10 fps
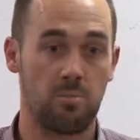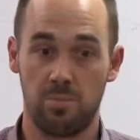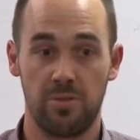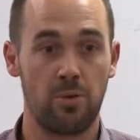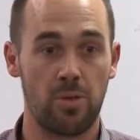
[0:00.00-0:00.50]

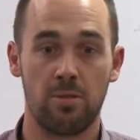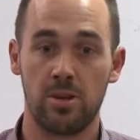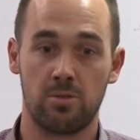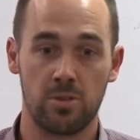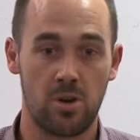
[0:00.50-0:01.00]
before they
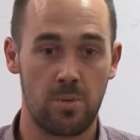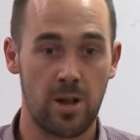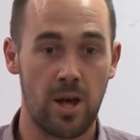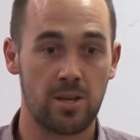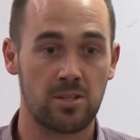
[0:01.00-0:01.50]
reach
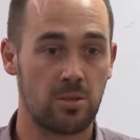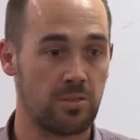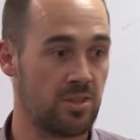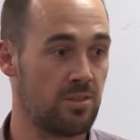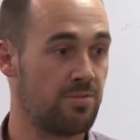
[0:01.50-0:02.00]
retirement age. So
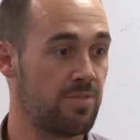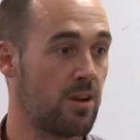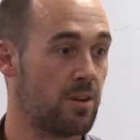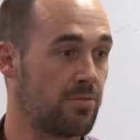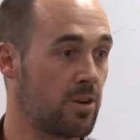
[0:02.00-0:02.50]
obviously
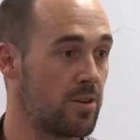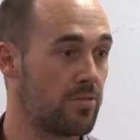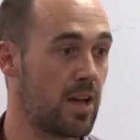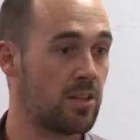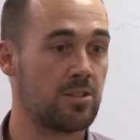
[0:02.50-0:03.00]
very, very
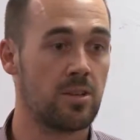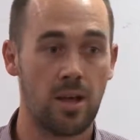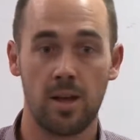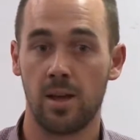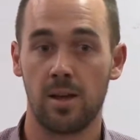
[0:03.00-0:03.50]
valid
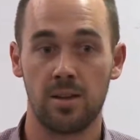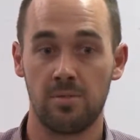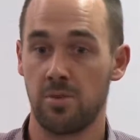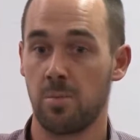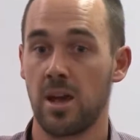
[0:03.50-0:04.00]

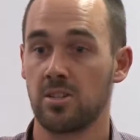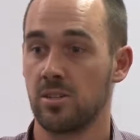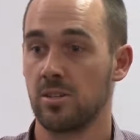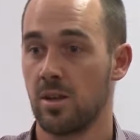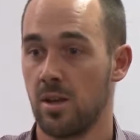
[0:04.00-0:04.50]

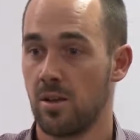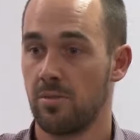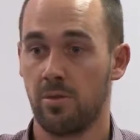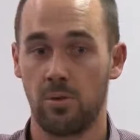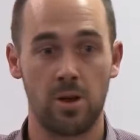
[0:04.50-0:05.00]
information
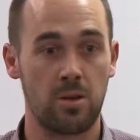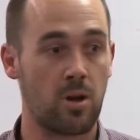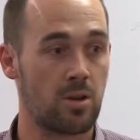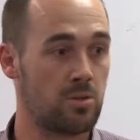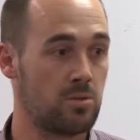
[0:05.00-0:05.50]
for
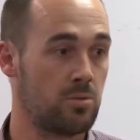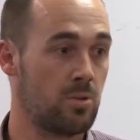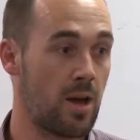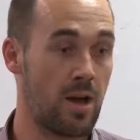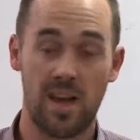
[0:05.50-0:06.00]
anyone
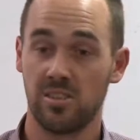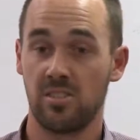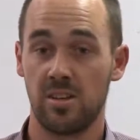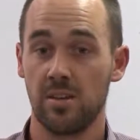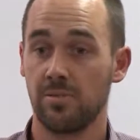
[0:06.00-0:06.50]
who has
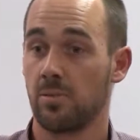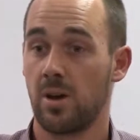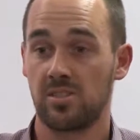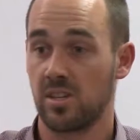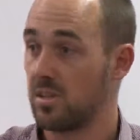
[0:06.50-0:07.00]
CF or
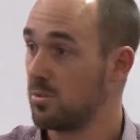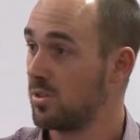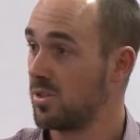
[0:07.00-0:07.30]
has kids with